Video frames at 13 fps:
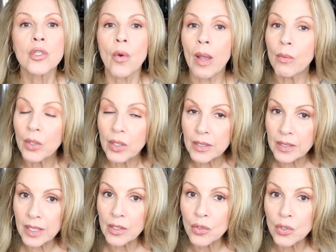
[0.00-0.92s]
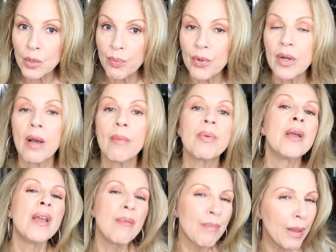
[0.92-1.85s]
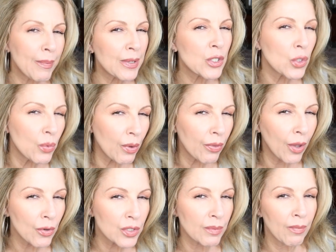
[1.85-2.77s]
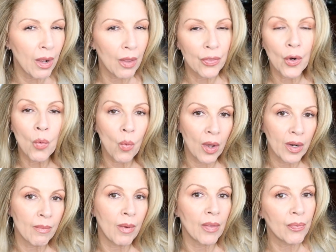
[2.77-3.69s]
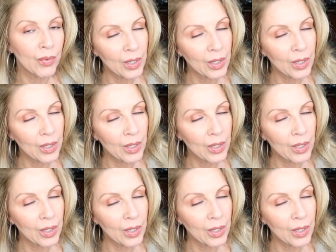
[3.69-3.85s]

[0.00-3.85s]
so I will continue to put up maybe two of those a month or one a month.